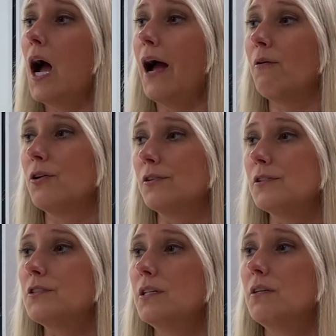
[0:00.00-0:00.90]
Our
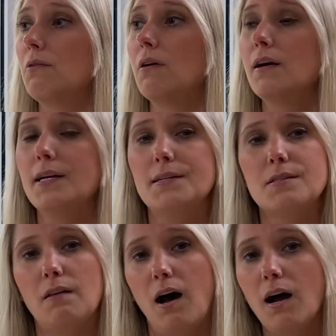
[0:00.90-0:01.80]
nursery door is
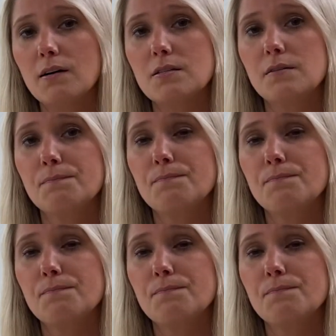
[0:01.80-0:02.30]
locked.